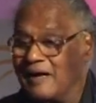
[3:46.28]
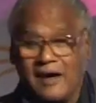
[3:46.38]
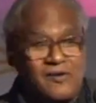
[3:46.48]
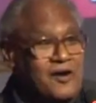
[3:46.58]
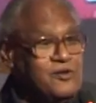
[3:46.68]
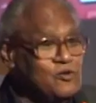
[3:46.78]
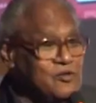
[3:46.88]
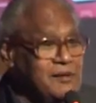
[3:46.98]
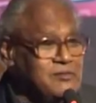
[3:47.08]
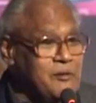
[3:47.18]
According to
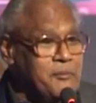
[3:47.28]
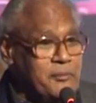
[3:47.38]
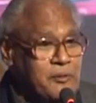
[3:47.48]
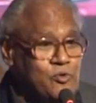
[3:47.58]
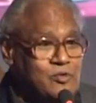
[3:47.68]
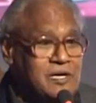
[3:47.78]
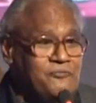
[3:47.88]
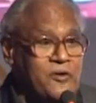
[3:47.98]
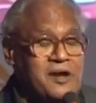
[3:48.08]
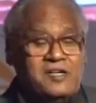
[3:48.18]
them, they'll be producing
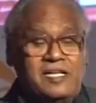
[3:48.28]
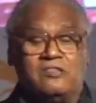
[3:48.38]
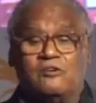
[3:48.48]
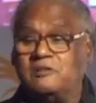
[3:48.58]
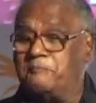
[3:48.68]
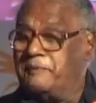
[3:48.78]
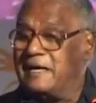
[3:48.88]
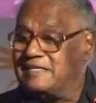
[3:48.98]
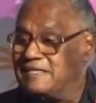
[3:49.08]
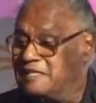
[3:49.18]
40,000
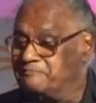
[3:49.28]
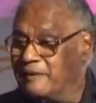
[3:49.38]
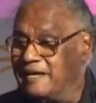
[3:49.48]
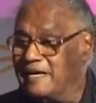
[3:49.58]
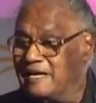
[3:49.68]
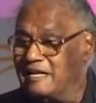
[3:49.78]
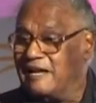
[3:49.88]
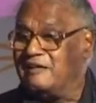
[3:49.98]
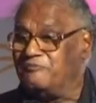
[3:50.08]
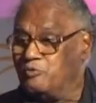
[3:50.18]
PhDs per year in the
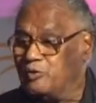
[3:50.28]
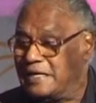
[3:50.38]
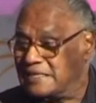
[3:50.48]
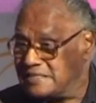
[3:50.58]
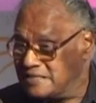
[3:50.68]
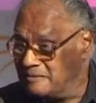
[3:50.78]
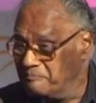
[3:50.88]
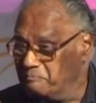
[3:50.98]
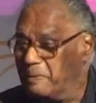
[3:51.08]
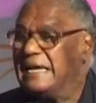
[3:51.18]
next few years.
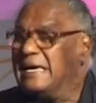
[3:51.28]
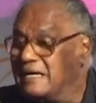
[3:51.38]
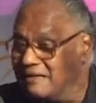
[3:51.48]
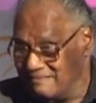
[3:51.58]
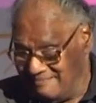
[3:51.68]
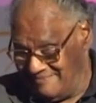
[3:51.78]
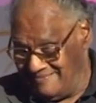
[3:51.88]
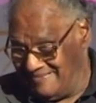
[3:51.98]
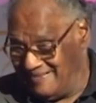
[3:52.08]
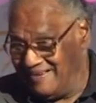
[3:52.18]
Per year.
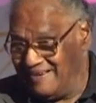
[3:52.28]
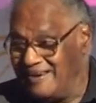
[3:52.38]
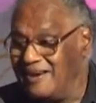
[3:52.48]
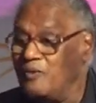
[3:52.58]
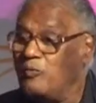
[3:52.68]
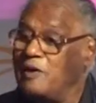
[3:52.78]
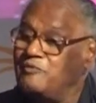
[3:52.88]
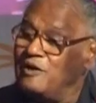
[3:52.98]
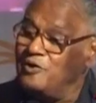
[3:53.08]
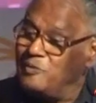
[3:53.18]
What
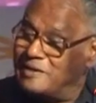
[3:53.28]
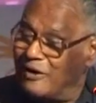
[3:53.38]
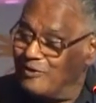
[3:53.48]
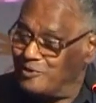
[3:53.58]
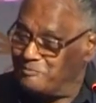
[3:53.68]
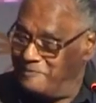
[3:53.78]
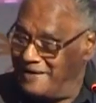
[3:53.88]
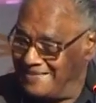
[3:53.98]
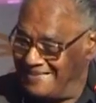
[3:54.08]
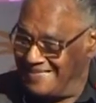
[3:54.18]
will you do with all those
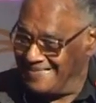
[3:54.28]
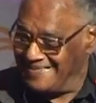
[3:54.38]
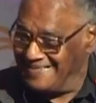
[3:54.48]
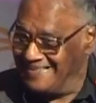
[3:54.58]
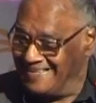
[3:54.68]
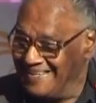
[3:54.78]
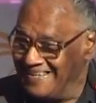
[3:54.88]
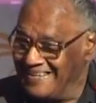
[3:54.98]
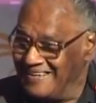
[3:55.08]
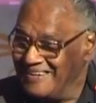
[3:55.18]
PhDs?
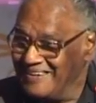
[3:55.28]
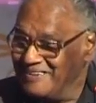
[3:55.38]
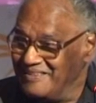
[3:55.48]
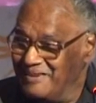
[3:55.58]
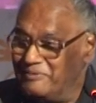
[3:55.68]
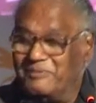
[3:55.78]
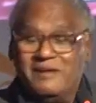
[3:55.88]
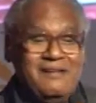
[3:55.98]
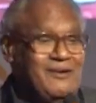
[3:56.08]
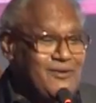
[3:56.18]
Will
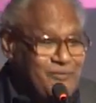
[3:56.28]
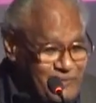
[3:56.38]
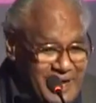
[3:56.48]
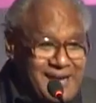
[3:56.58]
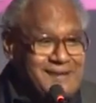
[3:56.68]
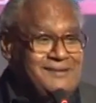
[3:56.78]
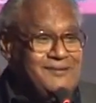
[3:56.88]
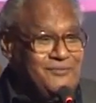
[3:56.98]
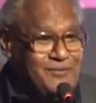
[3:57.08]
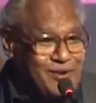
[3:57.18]

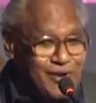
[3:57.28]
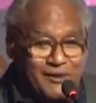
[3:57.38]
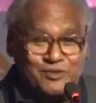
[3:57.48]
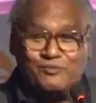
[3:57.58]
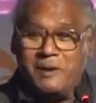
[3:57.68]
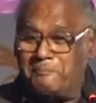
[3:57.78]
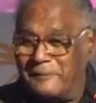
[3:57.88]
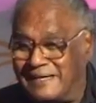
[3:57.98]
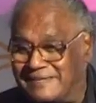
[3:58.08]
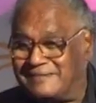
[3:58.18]
you have
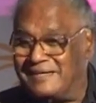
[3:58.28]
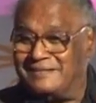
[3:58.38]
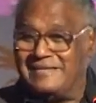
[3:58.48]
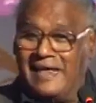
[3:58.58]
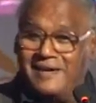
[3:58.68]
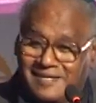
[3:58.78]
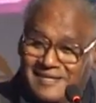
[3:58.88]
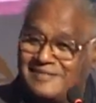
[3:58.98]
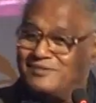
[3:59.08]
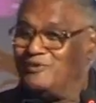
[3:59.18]
sweepers and
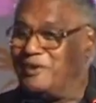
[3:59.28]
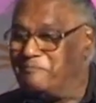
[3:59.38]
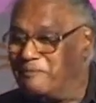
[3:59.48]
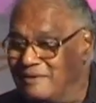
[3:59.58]
janitors doing